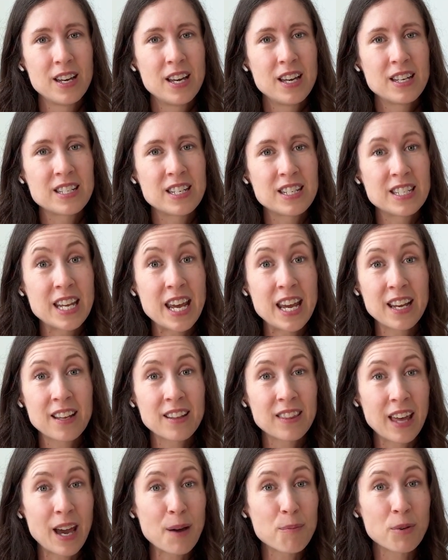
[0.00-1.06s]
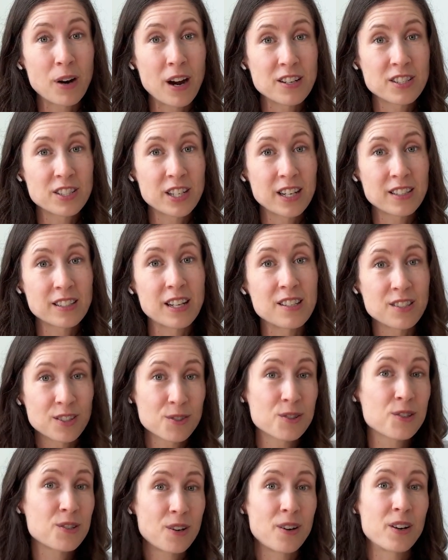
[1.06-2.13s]
take that project as your
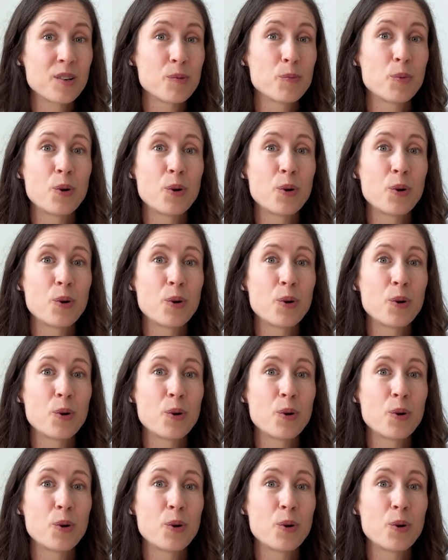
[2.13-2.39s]
starting